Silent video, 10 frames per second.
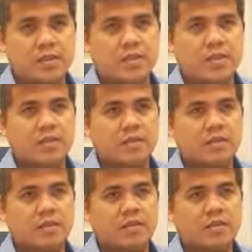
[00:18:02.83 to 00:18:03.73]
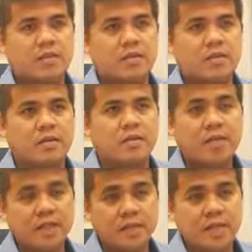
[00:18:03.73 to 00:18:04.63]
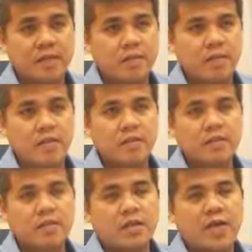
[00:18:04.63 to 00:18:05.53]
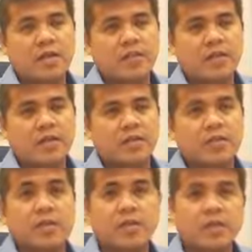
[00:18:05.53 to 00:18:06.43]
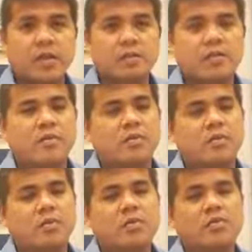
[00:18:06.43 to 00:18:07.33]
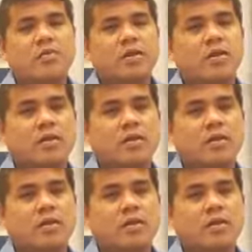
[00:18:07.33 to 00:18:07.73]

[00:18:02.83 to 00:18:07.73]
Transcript: and Ramadan Kareem and happy Nurses Week to everyone.